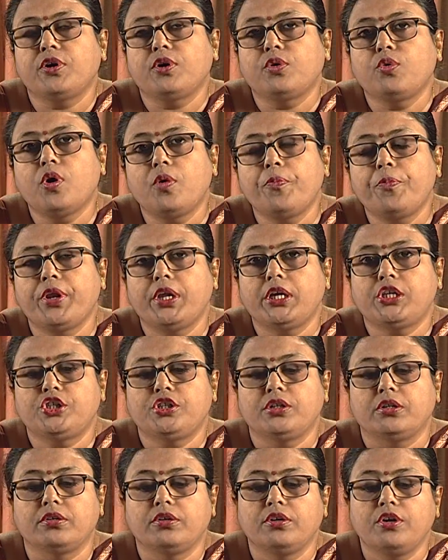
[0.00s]

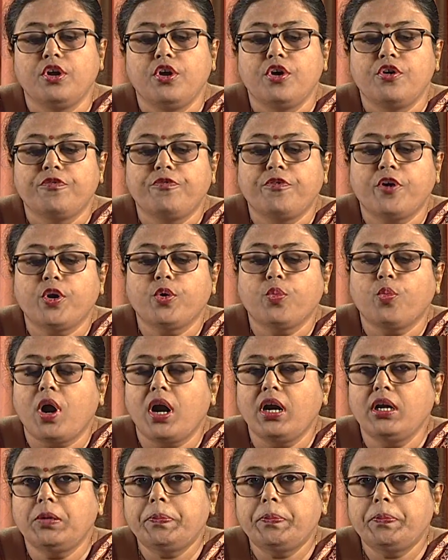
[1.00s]
cooperation for world